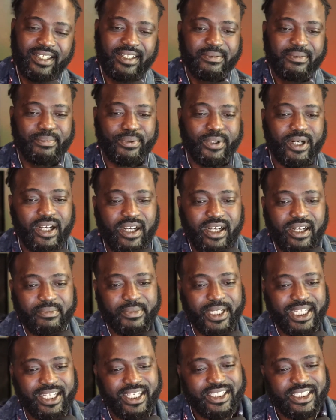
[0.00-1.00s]
Bruh,
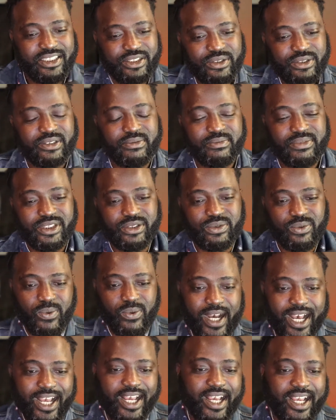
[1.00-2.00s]
man, get you some
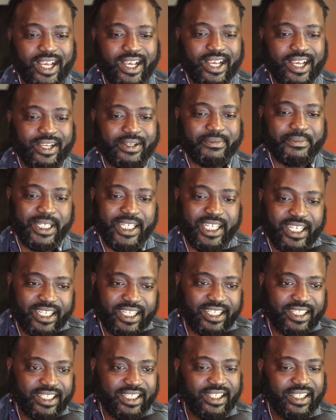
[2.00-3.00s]
swag,
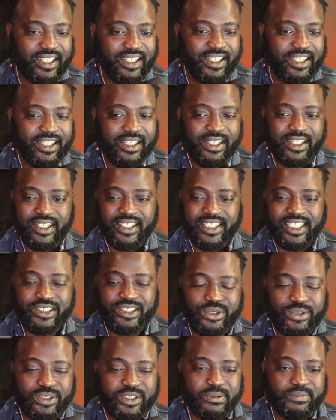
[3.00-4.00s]
man. Get you
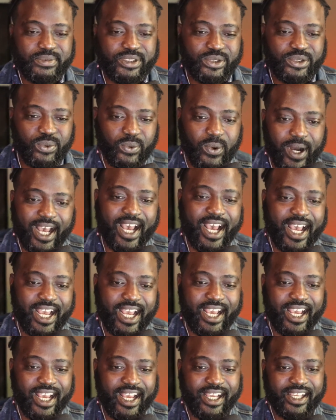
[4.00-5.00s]
some
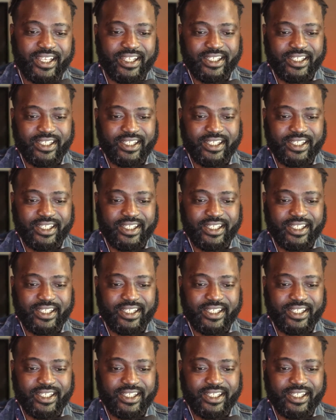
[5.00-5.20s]
swag.